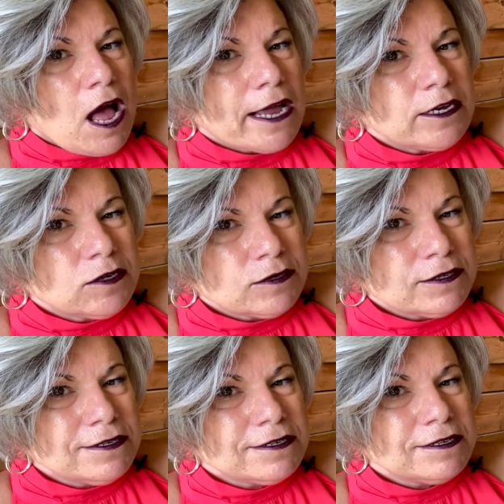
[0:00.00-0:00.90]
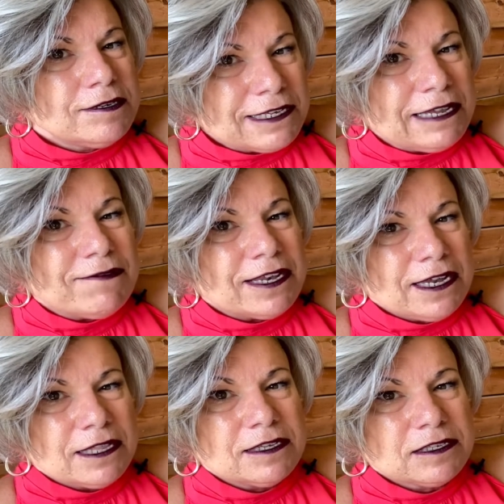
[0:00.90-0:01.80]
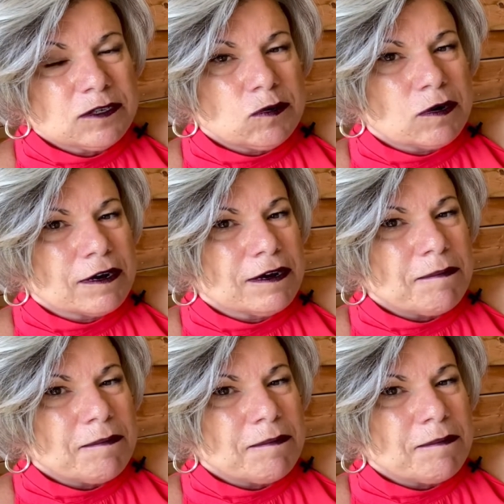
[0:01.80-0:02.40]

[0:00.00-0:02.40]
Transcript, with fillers: I couldn't leave it in the store.